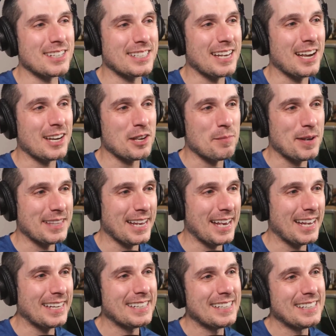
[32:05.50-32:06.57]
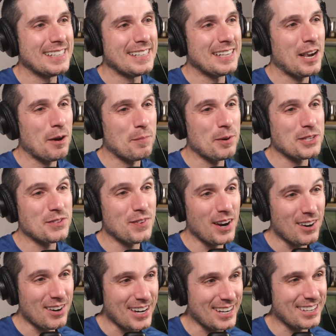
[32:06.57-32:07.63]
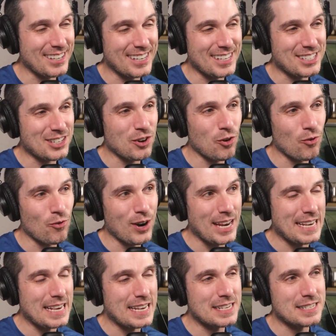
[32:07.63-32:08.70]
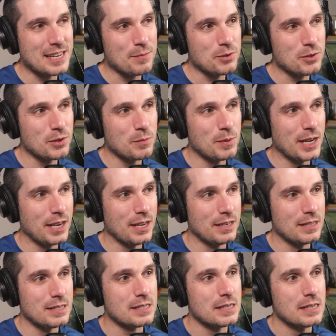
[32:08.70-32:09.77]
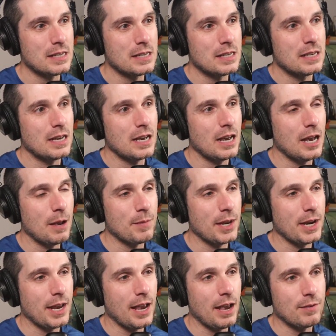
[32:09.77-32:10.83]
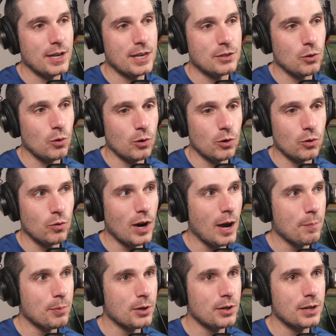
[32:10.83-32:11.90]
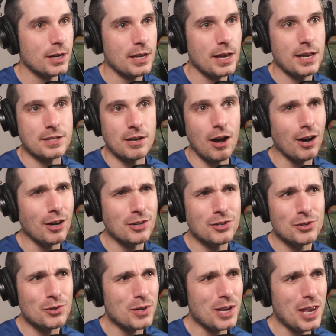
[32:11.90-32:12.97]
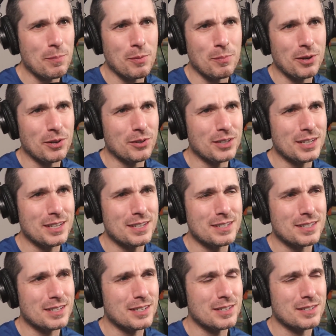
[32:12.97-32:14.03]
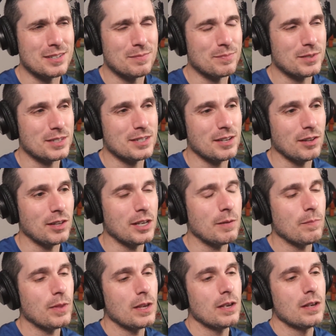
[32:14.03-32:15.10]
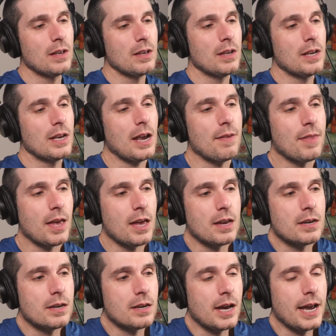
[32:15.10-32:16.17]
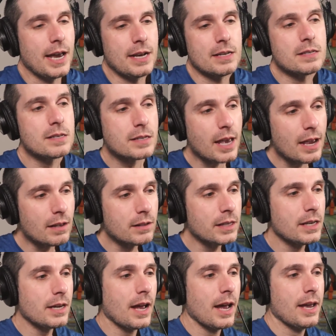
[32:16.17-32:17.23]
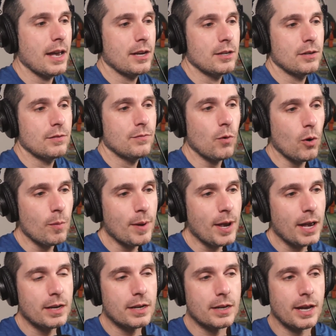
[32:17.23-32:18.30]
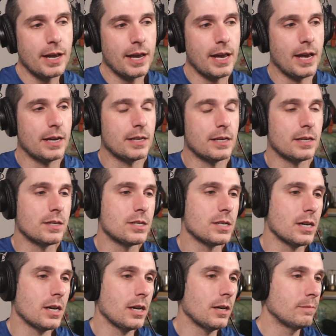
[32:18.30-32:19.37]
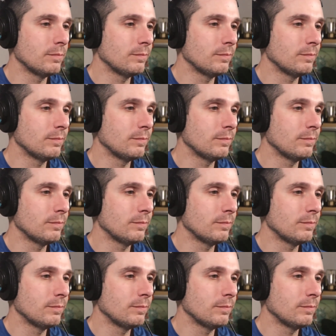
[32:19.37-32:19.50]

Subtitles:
document that. But it's very good. It's great. It is absolutely bananas that I have. It has a whole cropper, it has undo capabilities. It is silly. And then I added scaling, I added formatting, I added, a